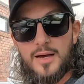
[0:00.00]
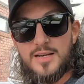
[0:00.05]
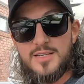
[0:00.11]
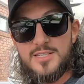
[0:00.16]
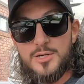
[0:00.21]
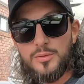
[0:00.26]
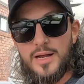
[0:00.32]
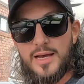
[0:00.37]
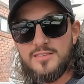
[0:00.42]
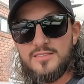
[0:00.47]

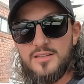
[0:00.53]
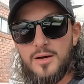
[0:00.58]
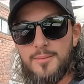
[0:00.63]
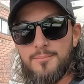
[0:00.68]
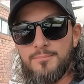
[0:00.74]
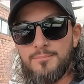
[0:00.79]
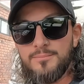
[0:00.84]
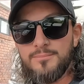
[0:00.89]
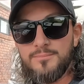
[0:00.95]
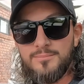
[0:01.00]
until next
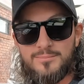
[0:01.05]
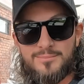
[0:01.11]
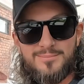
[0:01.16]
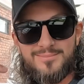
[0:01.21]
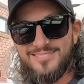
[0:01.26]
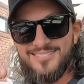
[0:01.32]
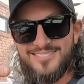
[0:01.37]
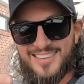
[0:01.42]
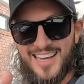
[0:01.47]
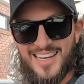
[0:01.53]
time,
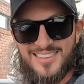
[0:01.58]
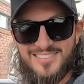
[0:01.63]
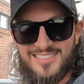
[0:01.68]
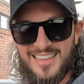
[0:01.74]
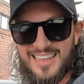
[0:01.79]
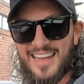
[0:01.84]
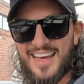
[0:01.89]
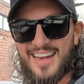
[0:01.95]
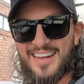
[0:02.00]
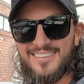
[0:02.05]
I'll
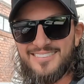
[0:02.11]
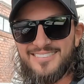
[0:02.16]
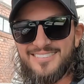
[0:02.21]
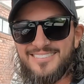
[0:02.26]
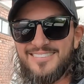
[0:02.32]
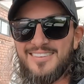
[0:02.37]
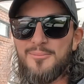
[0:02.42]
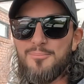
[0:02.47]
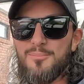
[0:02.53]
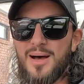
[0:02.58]
see you later.
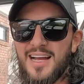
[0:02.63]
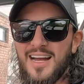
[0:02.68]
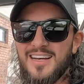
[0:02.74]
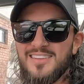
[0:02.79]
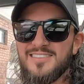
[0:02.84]
Bye